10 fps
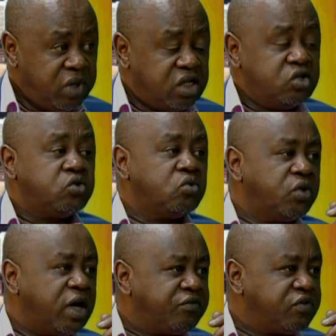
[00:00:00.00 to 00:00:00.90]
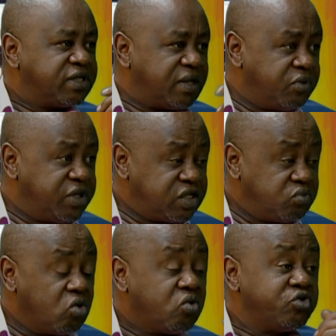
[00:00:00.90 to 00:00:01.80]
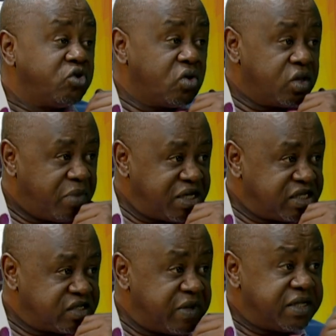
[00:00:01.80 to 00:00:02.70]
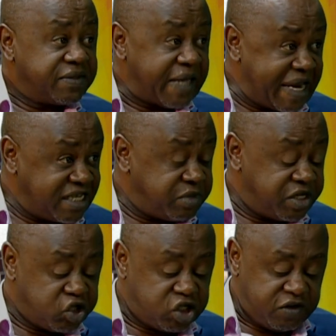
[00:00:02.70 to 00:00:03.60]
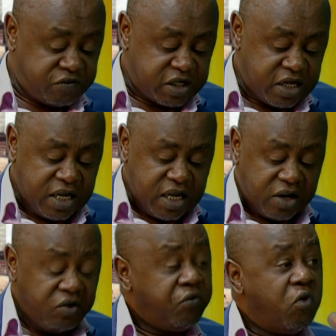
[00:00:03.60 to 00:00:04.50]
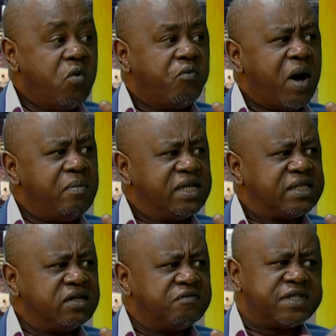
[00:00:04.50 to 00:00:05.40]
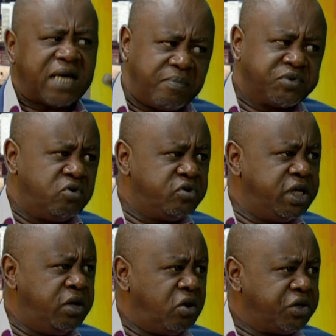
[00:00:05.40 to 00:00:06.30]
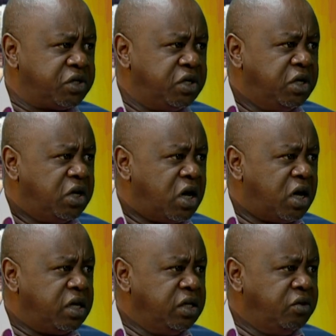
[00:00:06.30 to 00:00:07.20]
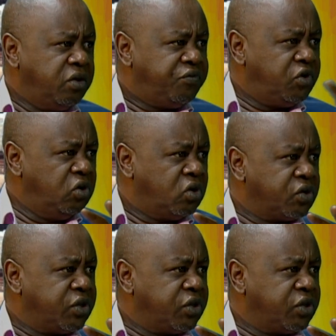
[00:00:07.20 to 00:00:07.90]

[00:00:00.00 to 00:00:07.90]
Making sure that, for example, there's more control on the budget expenditure. That has been achieved. Reform of public service, absolutely not. You know, if you look at